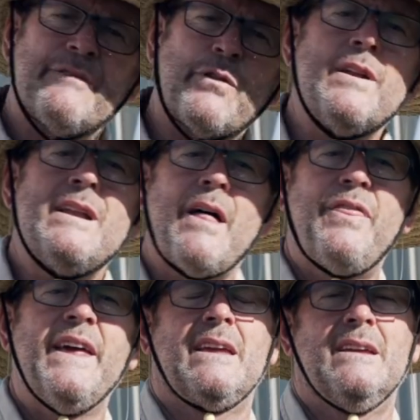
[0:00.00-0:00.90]
for
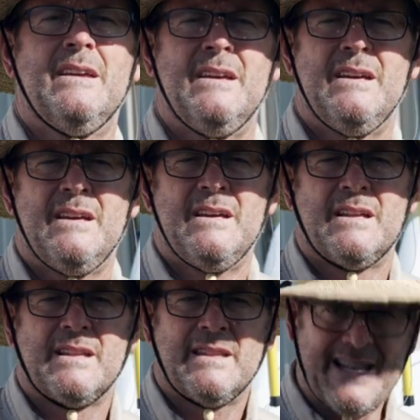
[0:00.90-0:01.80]
nothing.
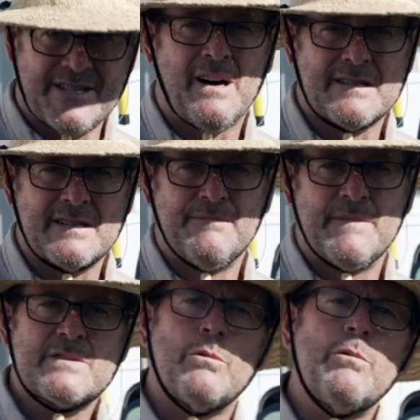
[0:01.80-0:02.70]
That's awesome.
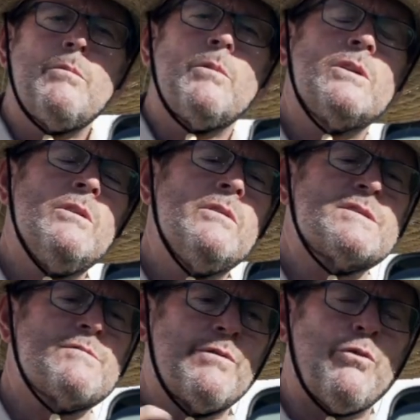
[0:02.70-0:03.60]
So what we're doing
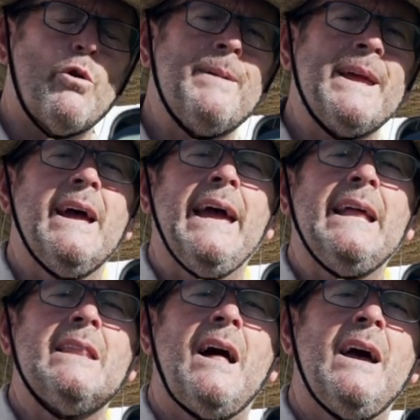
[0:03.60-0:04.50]
is we're forming a
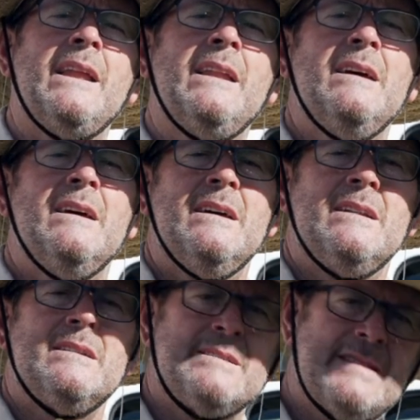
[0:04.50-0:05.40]
line
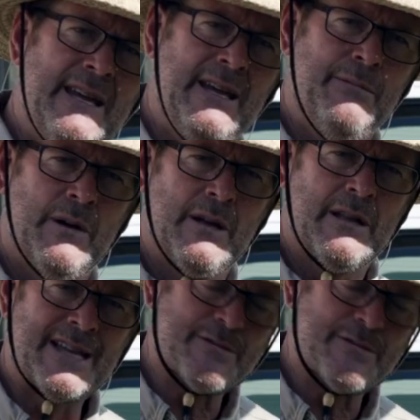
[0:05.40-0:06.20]
team. That's